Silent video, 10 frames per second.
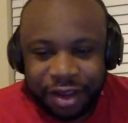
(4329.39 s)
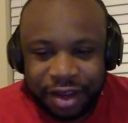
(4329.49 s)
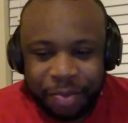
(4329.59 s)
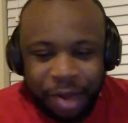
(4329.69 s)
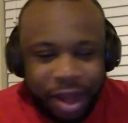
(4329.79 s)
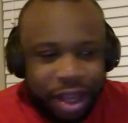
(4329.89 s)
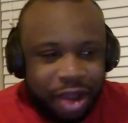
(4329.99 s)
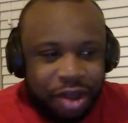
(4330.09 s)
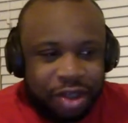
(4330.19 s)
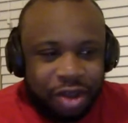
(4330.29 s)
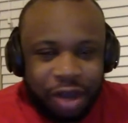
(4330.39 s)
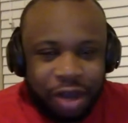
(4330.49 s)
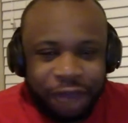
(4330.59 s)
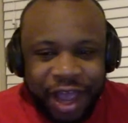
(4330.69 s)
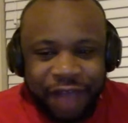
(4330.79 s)
It probably cost all
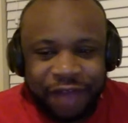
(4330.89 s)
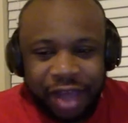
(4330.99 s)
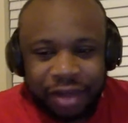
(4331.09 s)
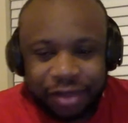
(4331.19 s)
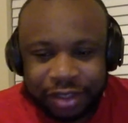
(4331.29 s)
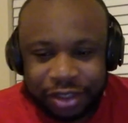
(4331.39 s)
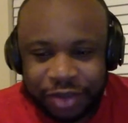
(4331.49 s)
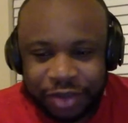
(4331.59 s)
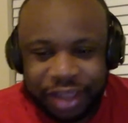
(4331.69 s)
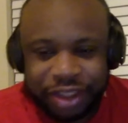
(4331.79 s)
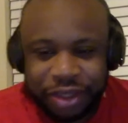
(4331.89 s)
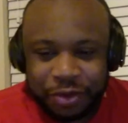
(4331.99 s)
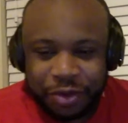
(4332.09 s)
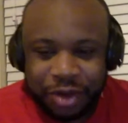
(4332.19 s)
$5 to do that show.